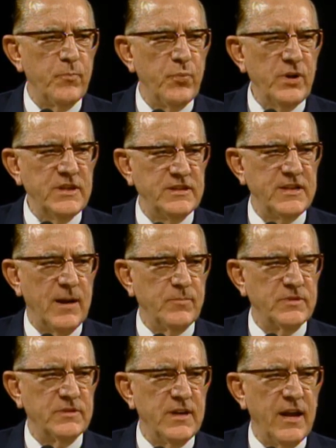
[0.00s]

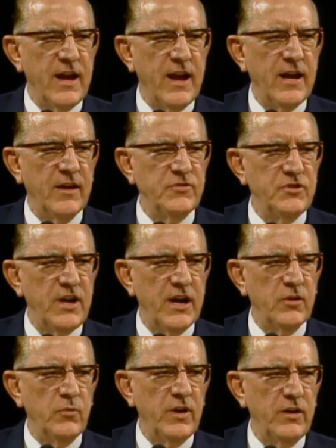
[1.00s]
precepts that I have
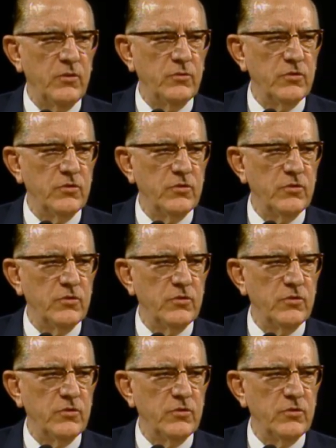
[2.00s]
shared with you